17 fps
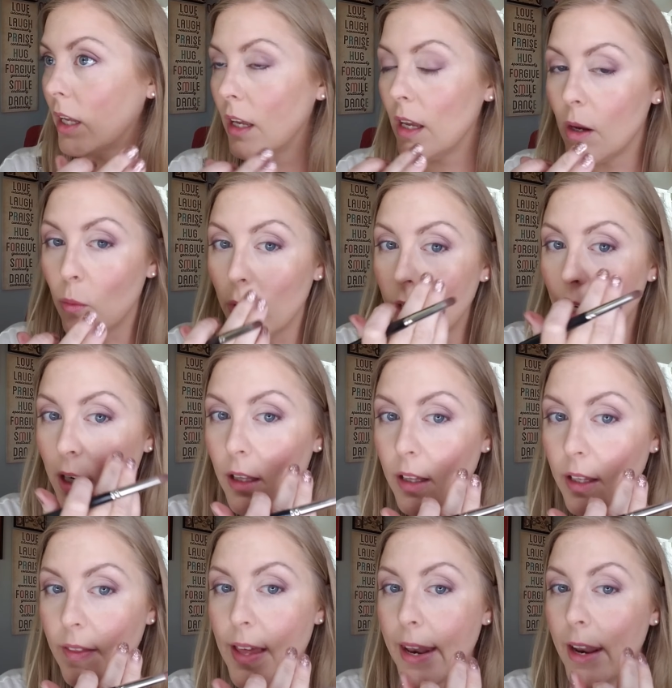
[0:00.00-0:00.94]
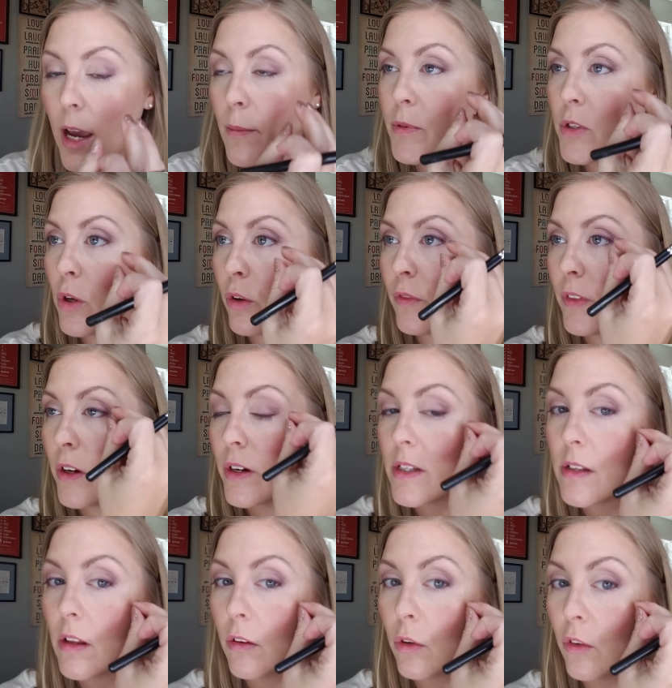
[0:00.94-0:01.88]
We're going to clean that up. So if there is
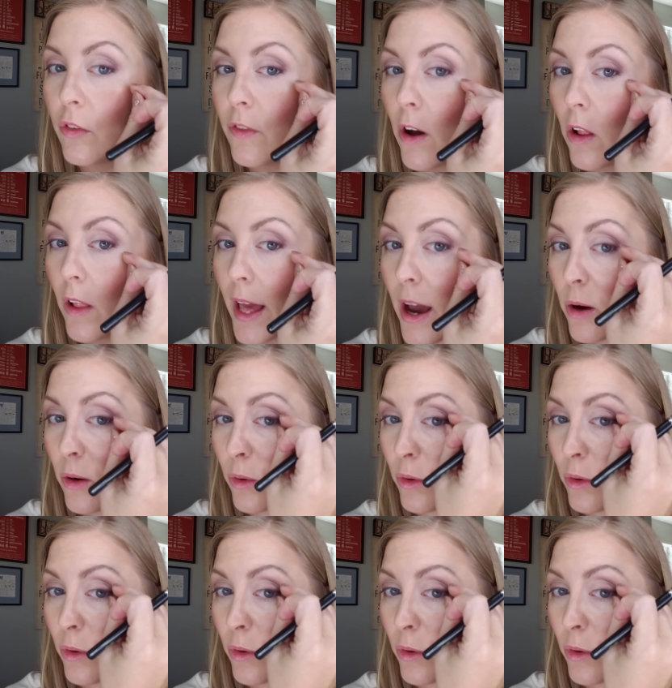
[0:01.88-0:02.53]
a little fallout